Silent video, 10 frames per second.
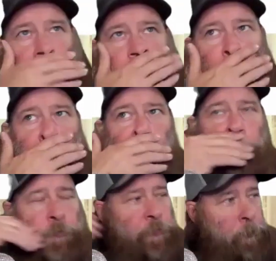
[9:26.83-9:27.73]
our
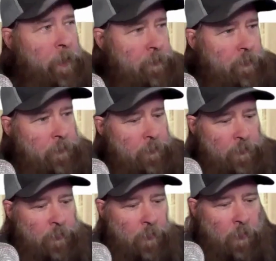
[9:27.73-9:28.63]
commercial
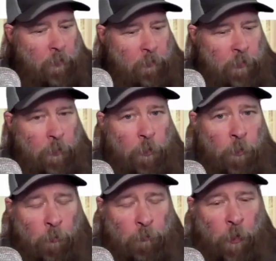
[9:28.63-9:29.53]
spaces, you
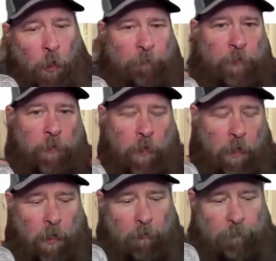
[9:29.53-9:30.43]
know, they often
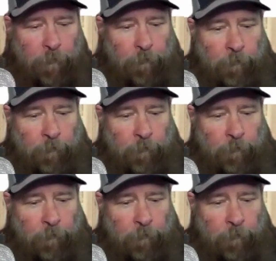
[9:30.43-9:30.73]
have,